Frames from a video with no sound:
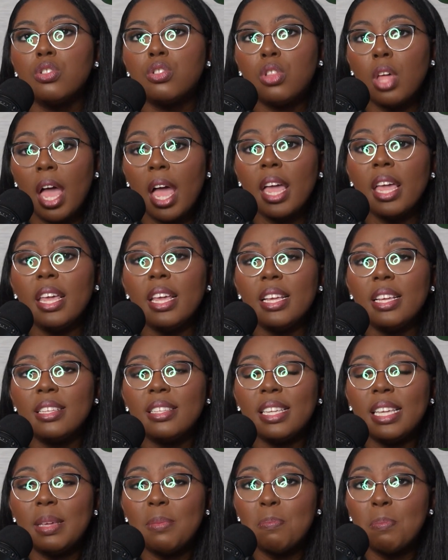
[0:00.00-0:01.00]
That
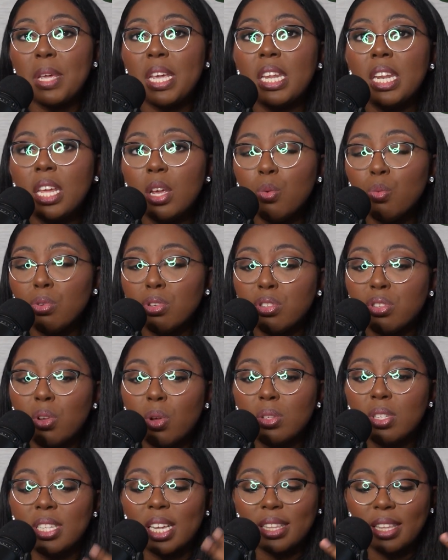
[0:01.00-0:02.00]
is immediate
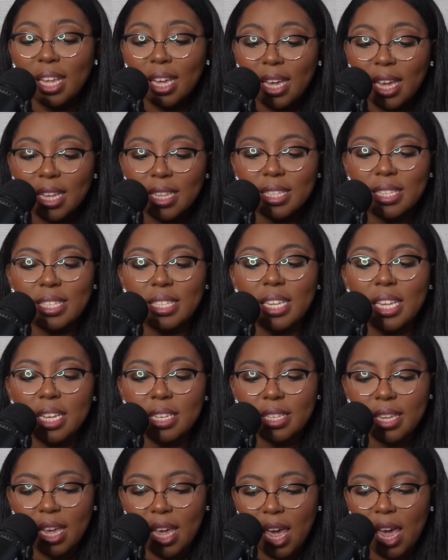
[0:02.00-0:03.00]
results that they can see.
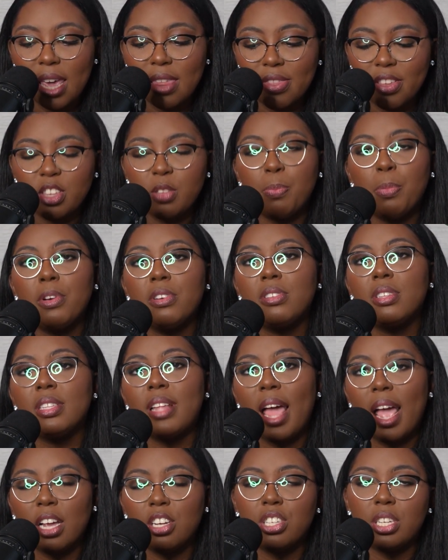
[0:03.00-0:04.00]
Say, hey, this person
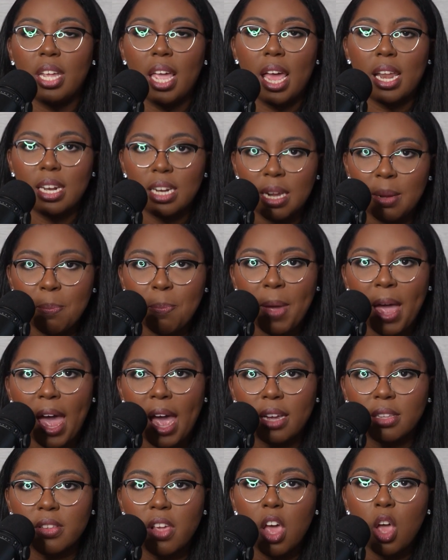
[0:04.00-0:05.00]
actually had an
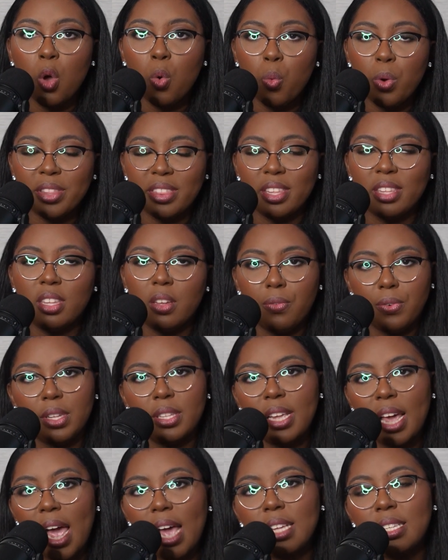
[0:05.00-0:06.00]
impact with the
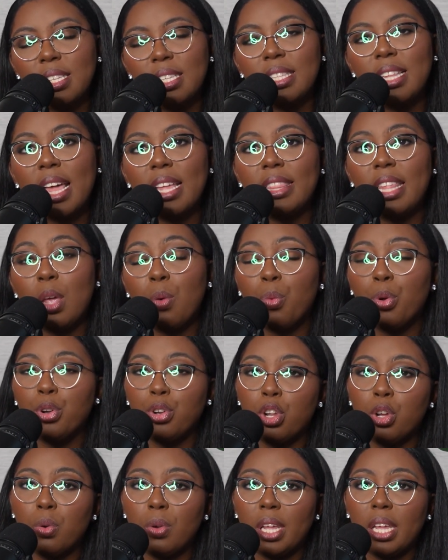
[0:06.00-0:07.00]
different tasks that they were
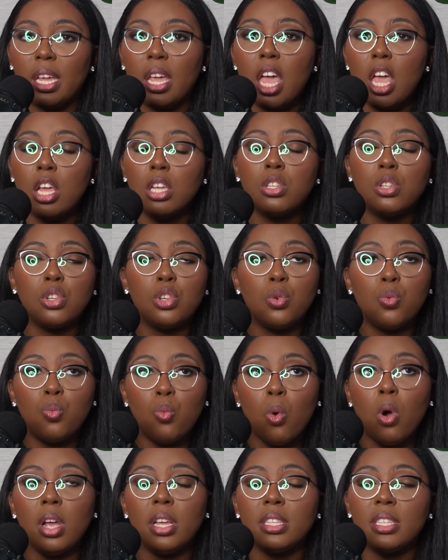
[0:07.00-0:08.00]
doing. So you
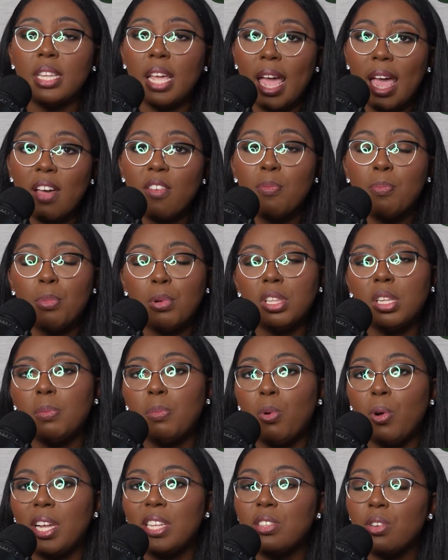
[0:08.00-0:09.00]
want to have bullet
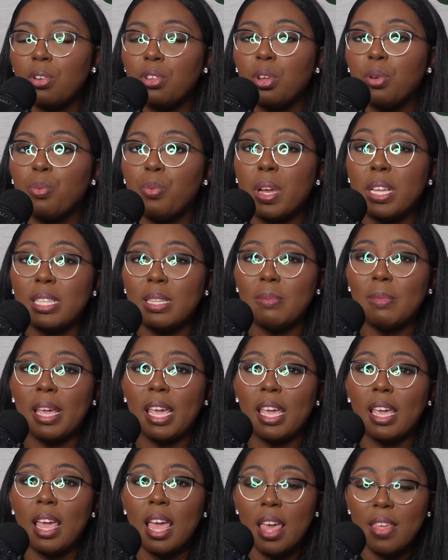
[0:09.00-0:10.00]
points on your
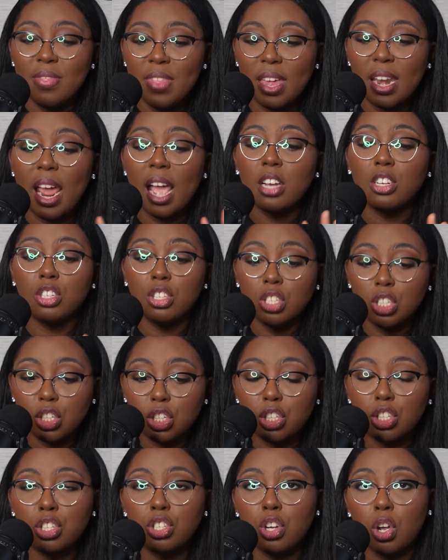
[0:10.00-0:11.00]
resume that actually
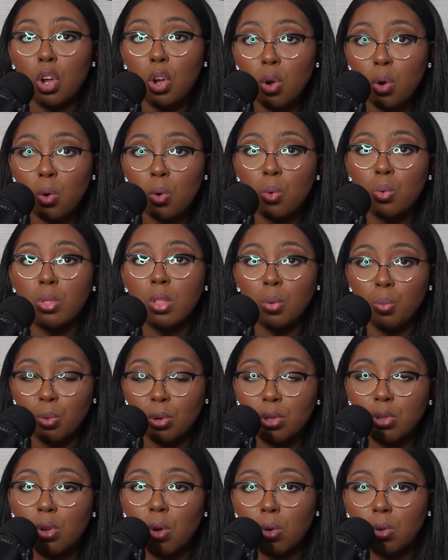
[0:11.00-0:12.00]
show the
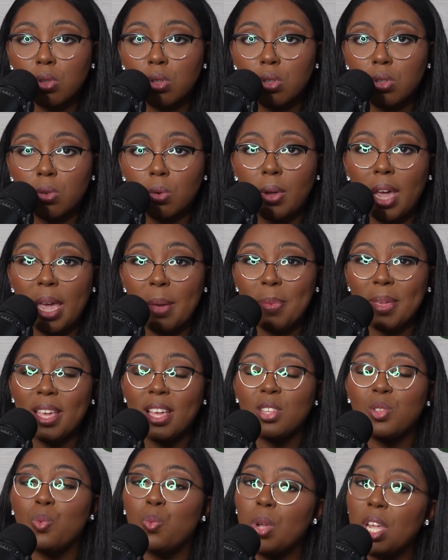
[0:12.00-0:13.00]
results, okay?
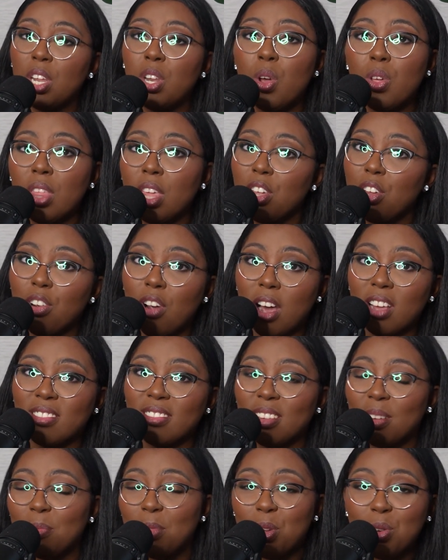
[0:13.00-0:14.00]
Because we know that you're
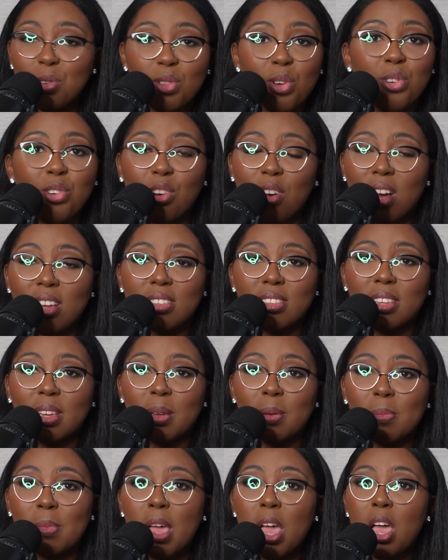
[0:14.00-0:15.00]
awesome. You know you're
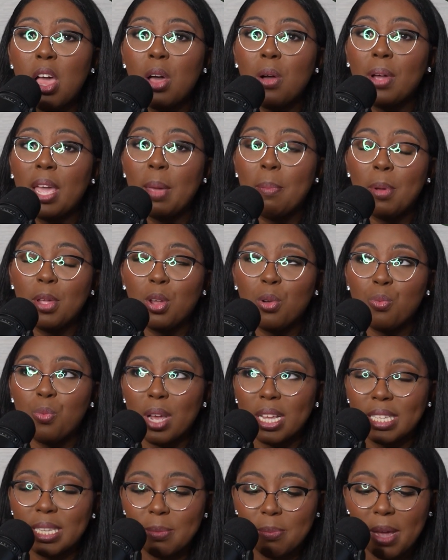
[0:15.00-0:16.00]
awesome, okay? But your
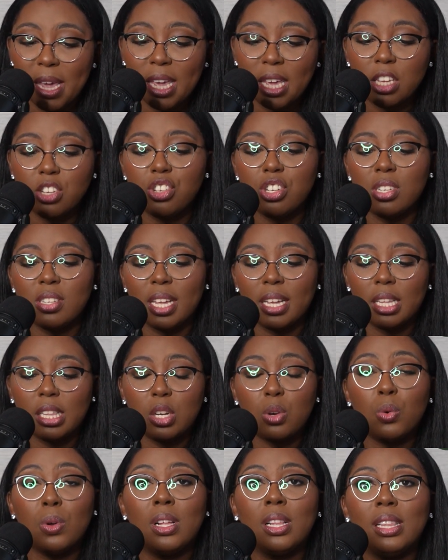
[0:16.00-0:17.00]
resume is just like a
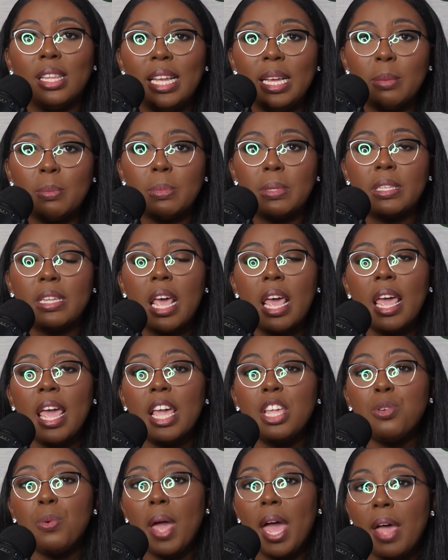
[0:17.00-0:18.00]
little glimpse,
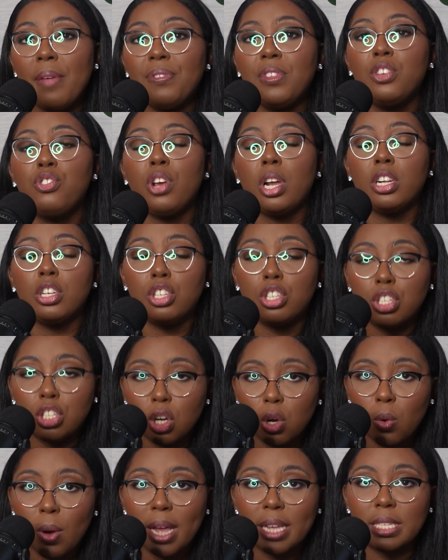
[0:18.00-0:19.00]
and you have to try to
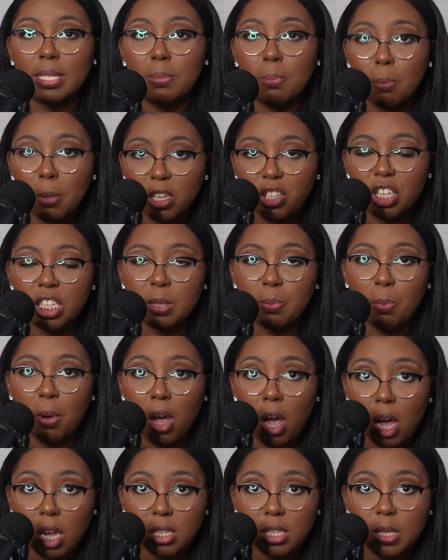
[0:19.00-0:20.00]
show as much as
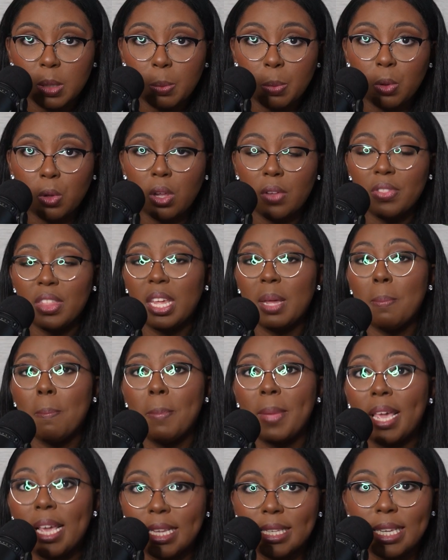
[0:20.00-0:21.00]
possible of the
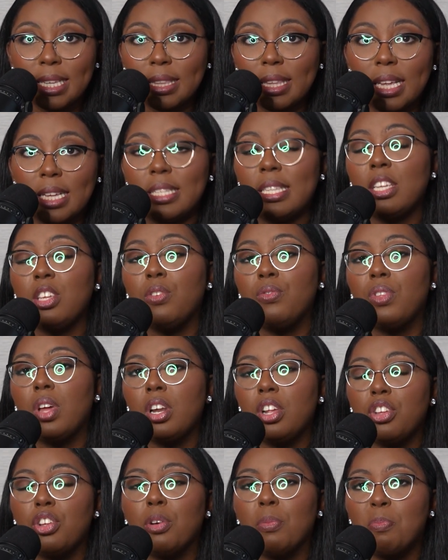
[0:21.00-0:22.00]
amazing things that you've
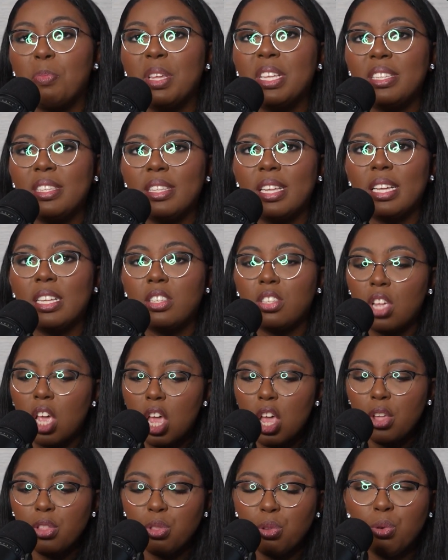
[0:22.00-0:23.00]
done in your business
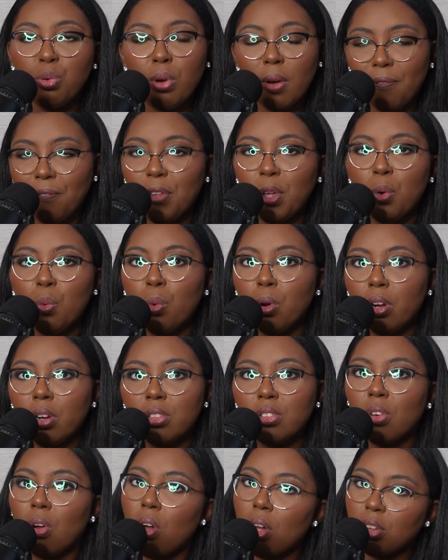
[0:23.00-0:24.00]
through a few
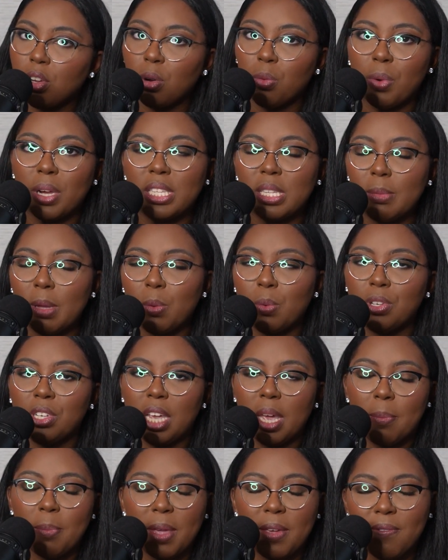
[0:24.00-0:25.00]
words on your resume, which
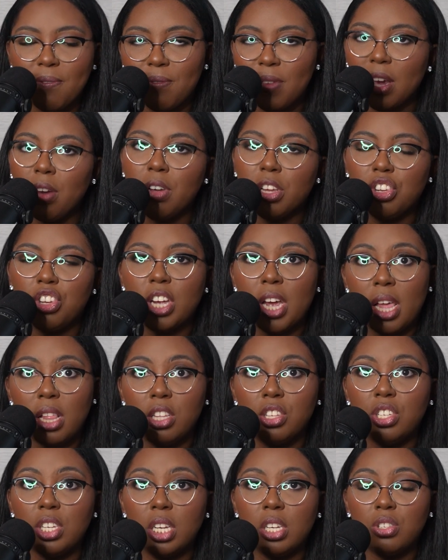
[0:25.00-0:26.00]
can be very
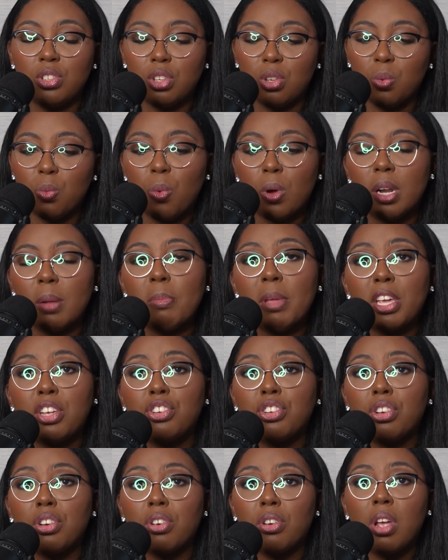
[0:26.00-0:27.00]
challenging. So you want to make
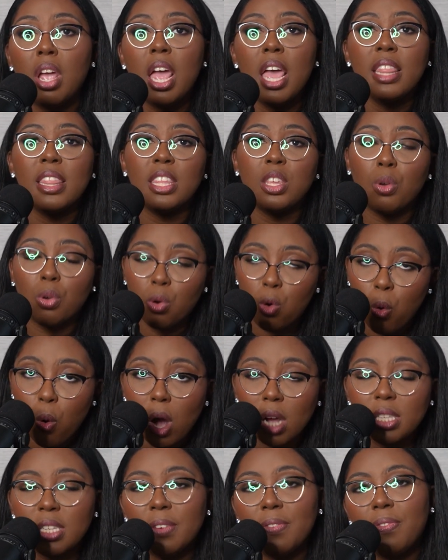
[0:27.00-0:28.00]
sure that you're
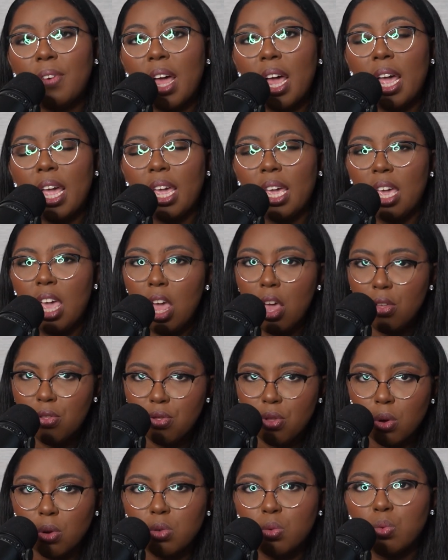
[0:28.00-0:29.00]
quantifying
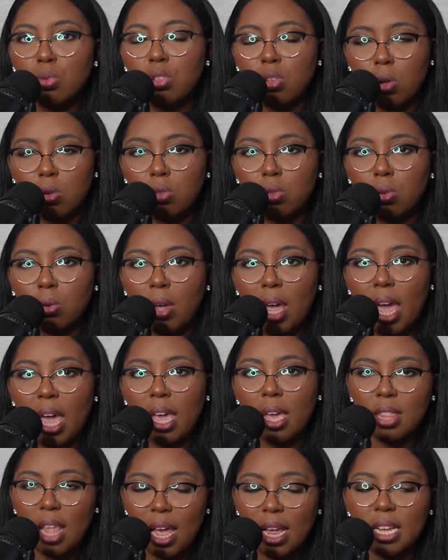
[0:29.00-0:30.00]
those results,
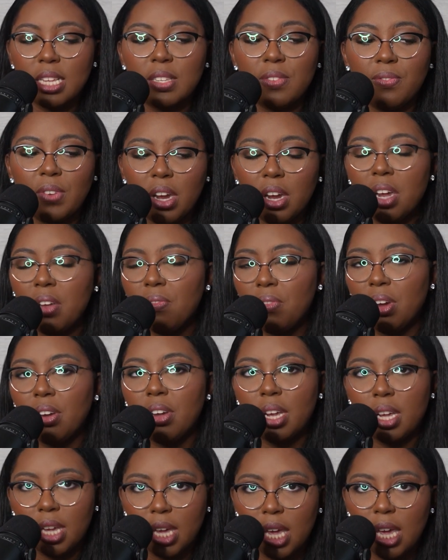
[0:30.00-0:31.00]
okay? That is very,
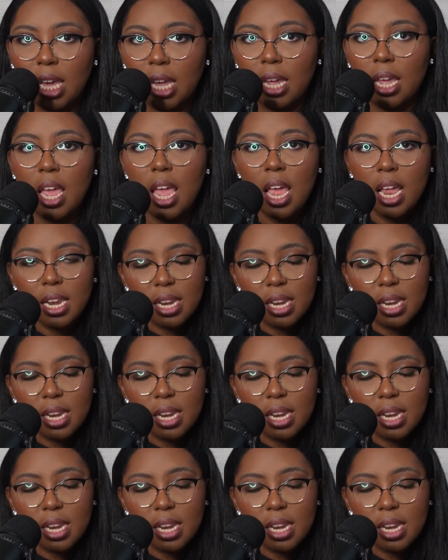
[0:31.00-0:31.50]
very key.